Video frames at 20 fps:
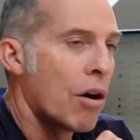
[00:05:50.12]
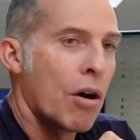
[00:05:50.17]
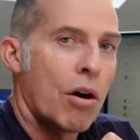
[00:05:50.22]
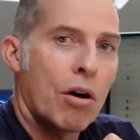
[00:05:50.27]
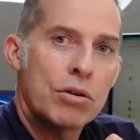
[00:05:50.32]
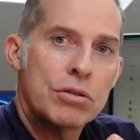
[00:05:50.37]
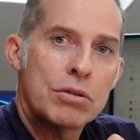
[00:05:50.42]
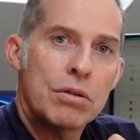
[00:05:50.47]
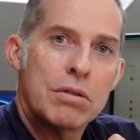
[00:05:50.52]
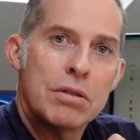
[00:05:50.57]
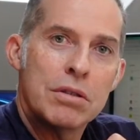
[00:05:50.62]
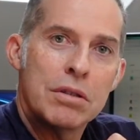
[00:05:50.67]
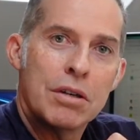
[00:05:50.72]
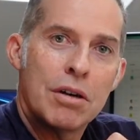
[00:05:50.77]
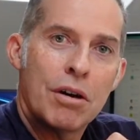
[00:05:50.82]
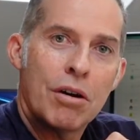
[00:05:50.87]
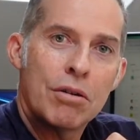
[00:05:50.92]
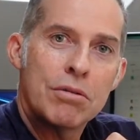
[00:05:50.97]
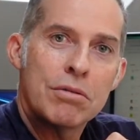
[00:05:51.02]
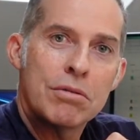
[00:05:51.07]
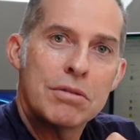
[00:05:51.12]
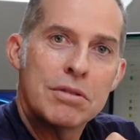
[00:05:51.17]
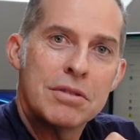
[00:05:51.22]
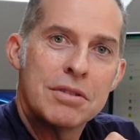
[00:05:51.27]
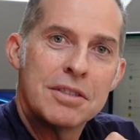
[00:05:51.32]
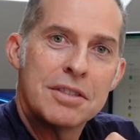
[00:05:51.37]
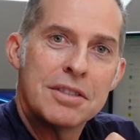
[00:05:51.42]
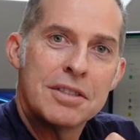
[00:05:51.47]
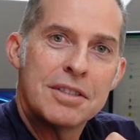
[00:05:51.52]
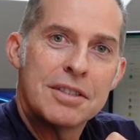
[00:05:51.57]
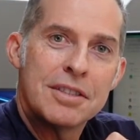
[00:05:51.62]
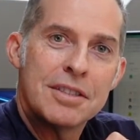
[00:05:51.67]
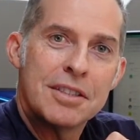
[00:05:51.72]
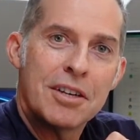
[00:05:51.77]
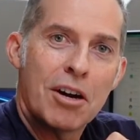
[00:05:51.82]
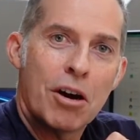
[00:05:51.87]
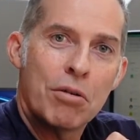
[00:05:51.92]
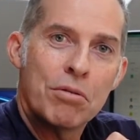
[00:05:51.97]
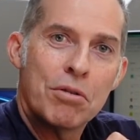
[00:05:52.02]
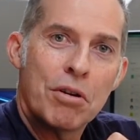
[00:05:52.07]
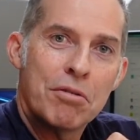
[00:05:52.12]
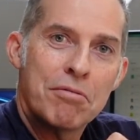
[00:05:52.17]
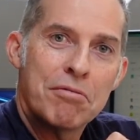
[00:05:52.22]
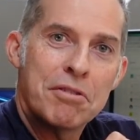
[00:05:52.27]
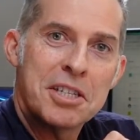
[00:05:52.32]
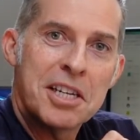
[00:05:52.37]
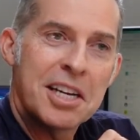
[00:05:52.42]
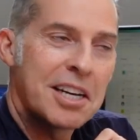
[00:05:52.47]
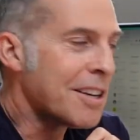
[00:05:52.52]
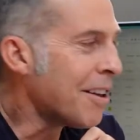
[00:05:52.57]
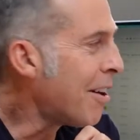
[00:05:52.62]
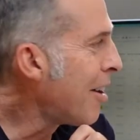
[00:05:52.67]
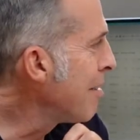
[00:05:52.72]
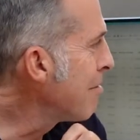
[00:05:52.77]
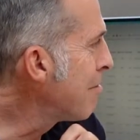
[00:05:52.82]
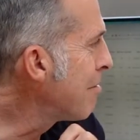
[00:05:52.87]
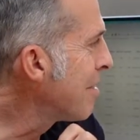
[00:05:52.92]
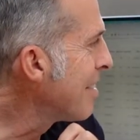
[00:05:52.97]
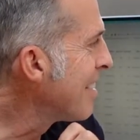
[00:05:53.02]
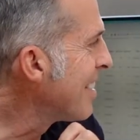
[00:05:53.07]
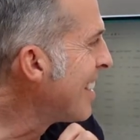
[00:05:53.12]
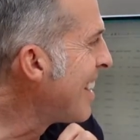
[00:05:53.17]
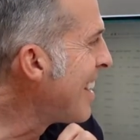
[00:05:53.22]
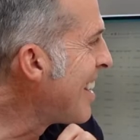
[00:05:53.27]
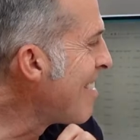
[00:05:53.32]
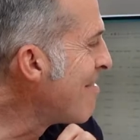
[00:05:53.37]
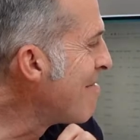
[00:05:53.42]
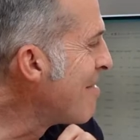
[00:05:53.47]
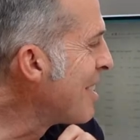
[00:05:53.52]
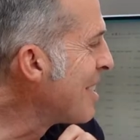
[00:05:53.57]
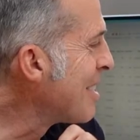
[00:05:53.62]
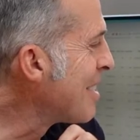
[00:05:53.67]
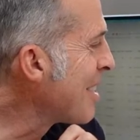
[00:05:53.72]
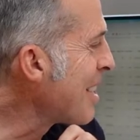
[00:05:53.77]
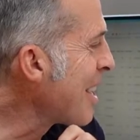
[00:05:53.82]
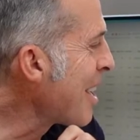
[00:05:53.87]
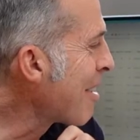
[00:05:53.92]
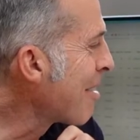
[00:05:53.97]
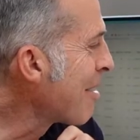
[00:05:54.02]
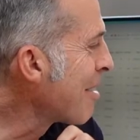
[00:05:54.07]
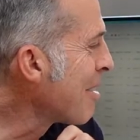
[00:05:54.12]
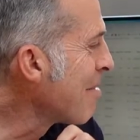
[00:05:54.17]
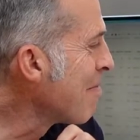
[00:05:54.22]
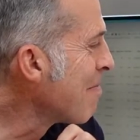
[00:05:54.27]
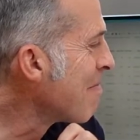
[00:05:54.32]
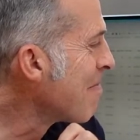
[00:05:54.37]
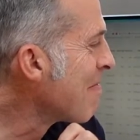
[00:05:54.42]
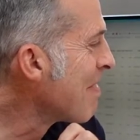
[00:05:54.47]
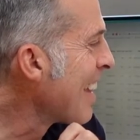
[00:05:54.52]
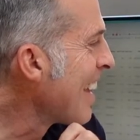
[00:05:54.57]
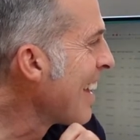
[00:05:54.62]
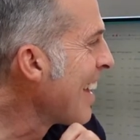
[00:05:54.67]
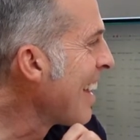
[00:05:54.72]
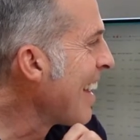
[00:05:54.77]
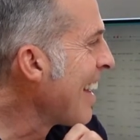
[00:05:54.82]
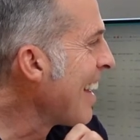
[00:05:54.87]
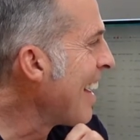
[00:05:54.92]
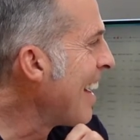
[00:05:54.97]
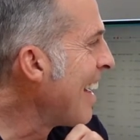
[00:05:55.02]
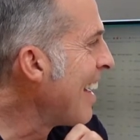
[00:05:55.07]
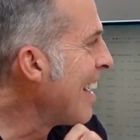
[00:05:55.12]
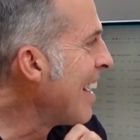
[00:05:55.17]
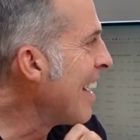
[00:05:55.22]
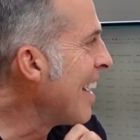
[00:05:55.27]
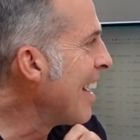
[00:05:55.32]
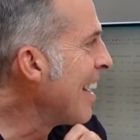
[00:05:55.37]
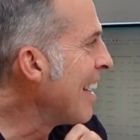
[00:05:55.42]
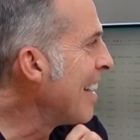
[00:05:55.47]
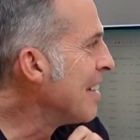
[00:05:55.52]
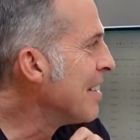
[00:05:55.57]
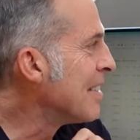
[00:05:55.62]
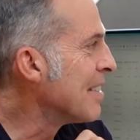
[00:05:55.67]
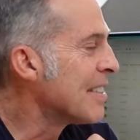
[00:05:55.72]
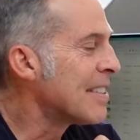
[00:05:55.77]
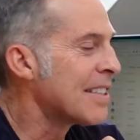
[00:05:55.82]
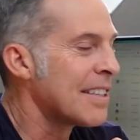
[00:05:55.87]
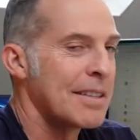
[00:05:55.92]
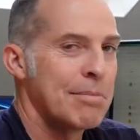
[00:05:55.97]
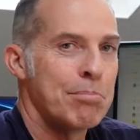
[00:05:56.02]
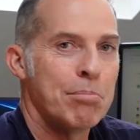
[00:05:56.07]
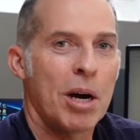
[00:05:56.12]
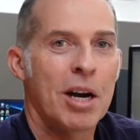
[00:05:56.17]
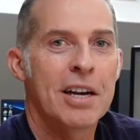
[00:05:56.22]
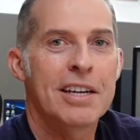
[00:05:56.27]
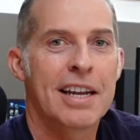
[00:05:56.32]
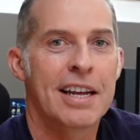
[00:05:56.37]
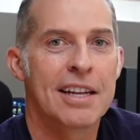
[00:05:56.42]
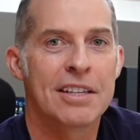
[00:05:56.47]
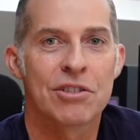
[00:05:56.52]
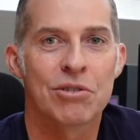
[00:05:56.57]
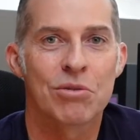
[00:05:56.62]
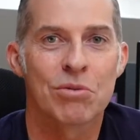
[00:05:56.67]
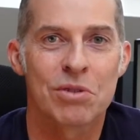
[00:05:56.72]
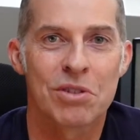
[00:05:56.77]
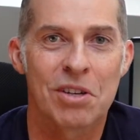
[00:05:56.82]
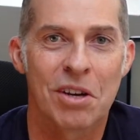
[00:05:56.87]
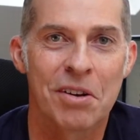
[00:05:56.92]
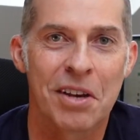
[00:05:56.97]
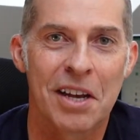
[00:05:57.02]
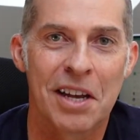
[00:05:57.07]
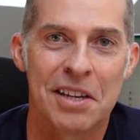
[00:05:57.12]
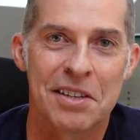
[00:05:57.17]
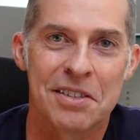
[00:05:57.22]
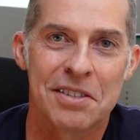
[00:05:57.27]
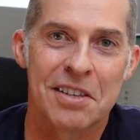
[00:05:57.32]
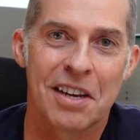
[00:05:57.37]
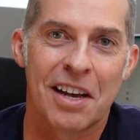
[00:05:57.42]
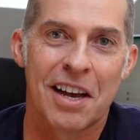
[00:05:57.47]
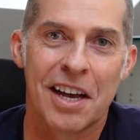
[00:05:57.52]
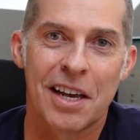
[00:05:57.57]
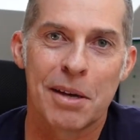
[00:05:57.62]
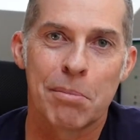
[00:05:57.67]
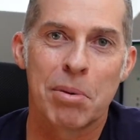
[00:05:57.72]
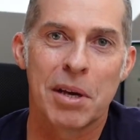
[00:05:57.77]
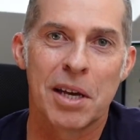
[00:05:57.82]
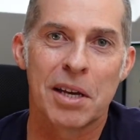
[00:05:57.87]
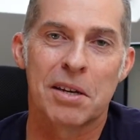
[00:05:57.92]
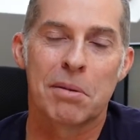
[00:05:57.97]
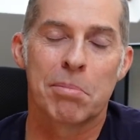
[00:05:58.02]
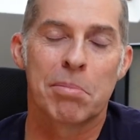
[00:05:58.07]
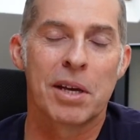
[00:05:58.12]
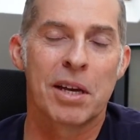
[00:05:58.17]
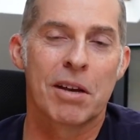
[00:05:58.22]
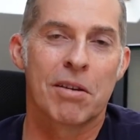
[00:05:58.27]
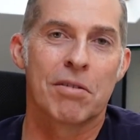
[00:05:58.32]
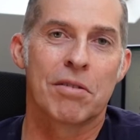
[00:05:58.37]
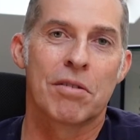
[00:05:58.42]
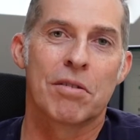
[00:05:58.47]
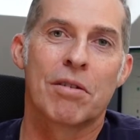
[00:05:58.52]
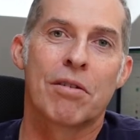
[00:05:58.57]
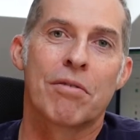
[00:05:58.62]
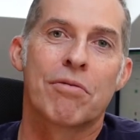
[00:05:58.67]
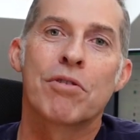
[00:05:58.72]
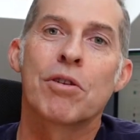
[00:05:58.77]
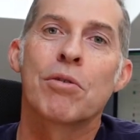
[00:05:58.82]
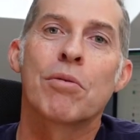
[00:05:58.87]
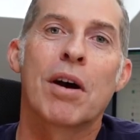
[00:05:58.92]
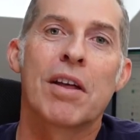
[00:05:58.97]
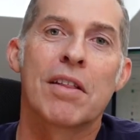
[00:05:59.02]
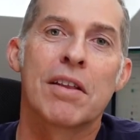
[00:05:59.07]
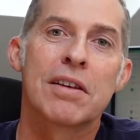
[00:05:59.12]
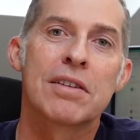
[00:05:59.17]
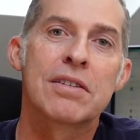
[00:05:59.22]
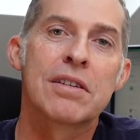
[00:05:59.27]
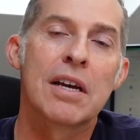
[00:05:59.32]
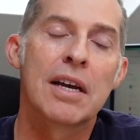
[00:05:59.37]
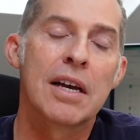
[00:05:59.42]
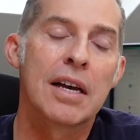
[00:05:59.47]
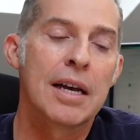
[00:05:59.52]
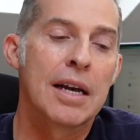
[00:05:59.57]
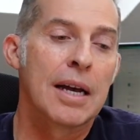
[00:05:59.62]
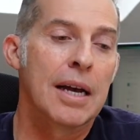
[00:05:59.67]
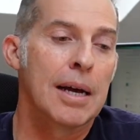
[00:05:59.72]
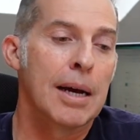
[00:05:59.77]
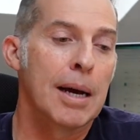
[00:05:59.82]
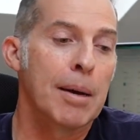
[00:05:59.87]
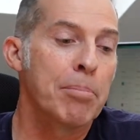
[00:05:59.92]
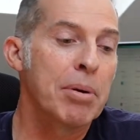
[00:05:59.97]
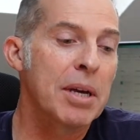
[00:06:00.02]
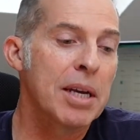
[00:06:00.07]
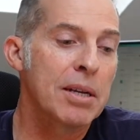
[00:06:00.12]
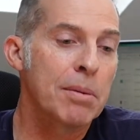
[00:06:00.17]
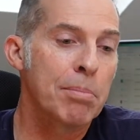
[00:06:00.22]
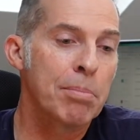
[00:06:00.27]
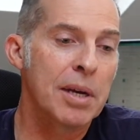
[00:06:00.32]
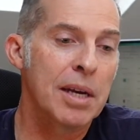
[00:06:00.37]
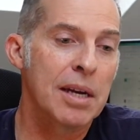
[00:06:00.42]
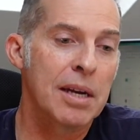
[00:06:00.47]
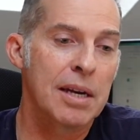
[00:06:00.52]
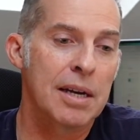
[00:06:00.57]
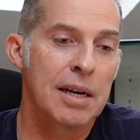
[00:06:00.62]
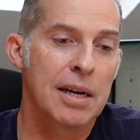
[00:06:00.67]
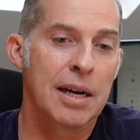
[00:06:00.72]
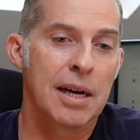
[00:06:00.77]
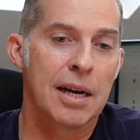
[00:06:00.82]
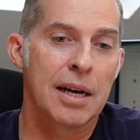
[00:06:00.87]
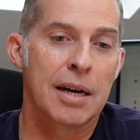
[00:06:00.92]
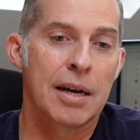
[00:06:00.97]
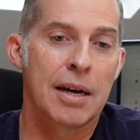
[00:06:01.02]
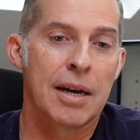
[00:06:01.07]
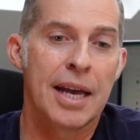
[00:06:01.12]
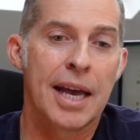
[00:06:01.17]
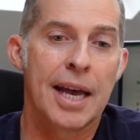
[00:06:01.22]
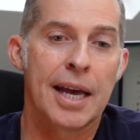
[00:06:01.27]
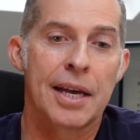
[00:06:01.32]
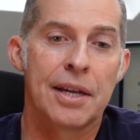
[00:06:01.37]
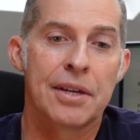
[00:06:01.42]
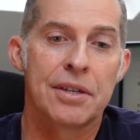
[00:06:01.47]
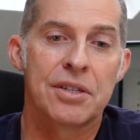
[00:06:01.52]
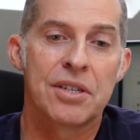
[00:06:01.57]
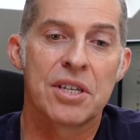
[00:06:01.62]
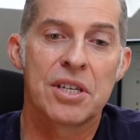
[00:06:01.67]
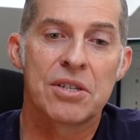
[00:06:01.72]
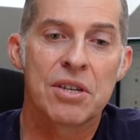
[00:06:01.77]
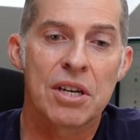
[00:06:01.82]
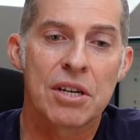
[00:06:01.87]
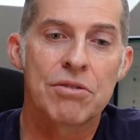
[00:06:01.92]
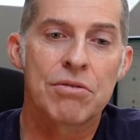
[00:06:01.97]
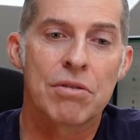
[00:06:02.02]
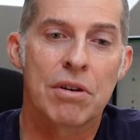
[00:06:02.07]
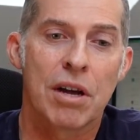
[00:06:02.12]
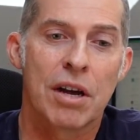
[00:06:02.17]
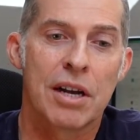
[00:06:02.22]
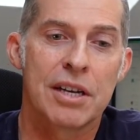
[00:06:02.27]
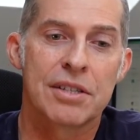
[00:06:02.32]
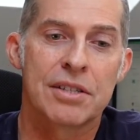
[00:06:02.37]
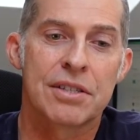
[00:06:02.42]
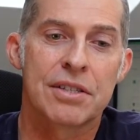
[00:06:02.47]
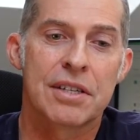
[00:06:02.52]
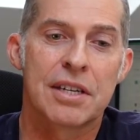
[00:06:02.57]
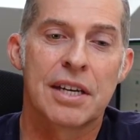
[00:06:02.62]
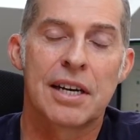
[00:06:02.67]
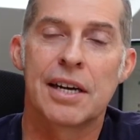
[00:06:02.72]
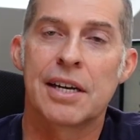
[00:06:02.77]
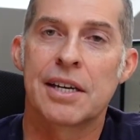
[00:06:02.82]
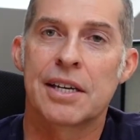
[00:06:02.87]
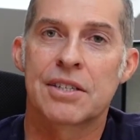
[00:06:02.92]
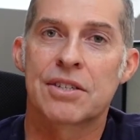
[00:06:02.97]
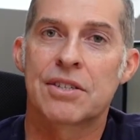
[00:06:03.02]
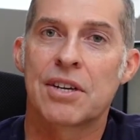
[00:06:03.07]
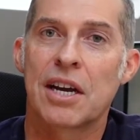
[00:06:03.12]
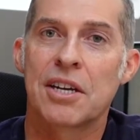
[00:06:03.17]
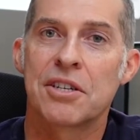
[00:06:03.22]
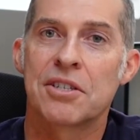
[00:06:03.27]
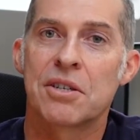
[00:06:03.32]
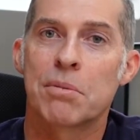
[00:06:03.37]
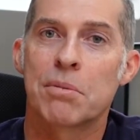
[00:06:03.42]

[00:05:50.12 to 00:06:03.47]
HODL, Hold On for Dear Life is the acronym, and Binance also has a peer-to-peer, and there are a few others. Peer-to-peer and decentralized exchanges